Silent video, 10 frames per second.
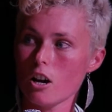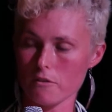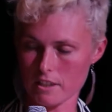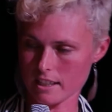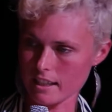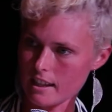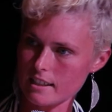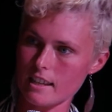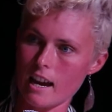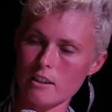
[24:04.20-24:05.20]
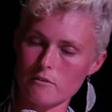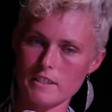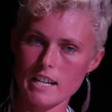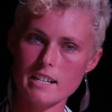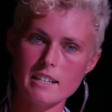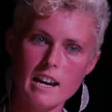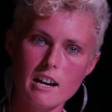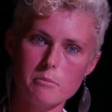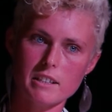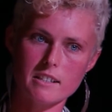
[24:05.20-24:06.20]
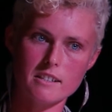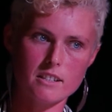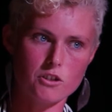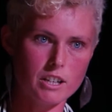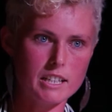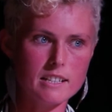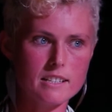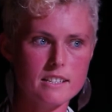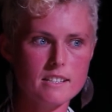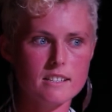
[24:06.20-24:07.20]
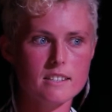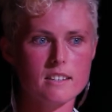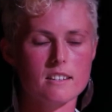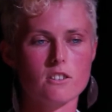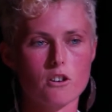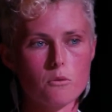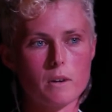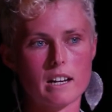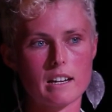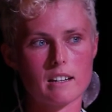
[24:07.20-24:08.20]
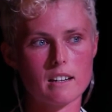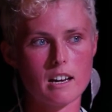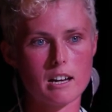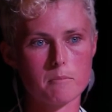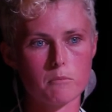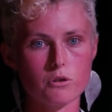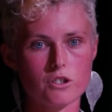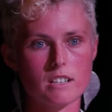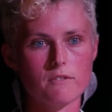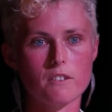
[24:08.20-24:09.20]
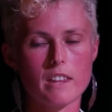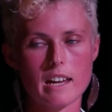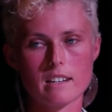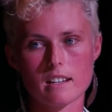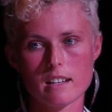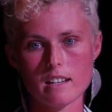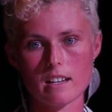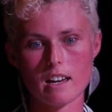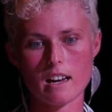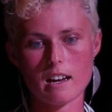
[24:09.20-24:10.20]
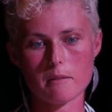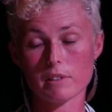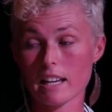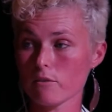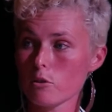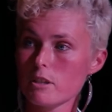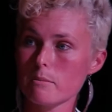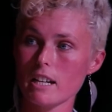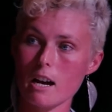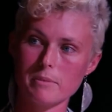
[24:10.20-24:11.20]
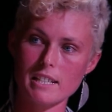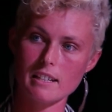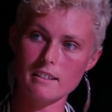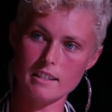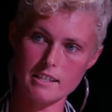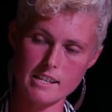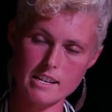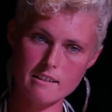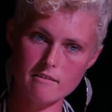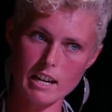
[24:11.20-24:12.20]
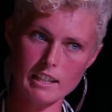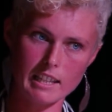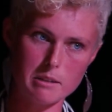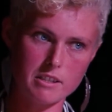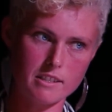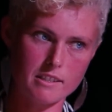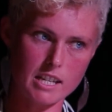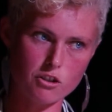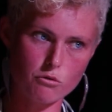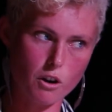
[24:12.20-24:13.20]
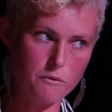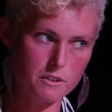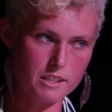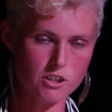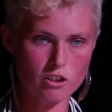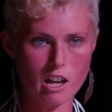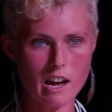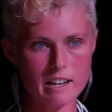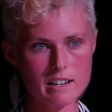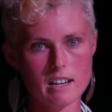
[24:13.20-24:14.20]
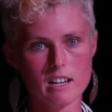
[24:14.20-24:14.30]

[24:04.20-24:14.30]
Obviously that's out of date now because the treaty exists, so we're pushing for that platform to be updated this year at Labor's National Conference in July